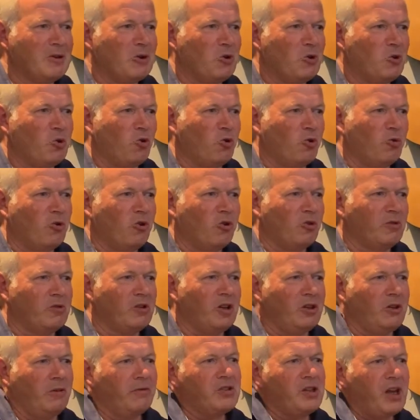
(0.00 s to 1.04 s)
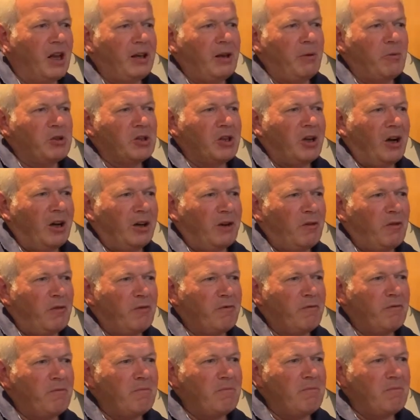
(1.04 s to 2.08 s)
or you've said it was kind of
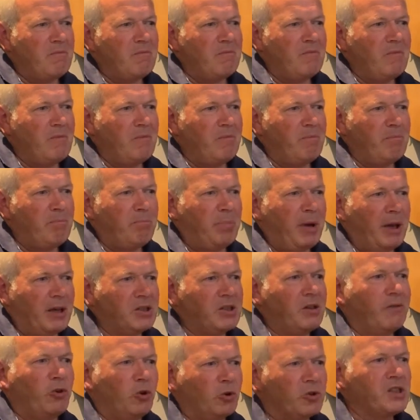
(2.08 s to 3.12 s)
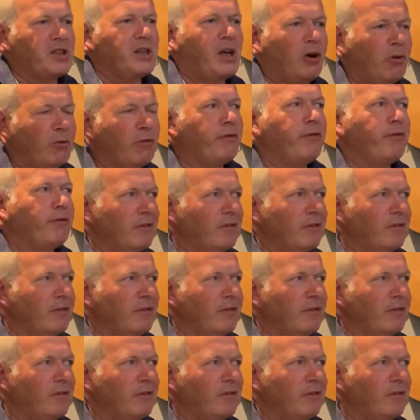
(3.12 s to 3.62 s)
bits of yourself.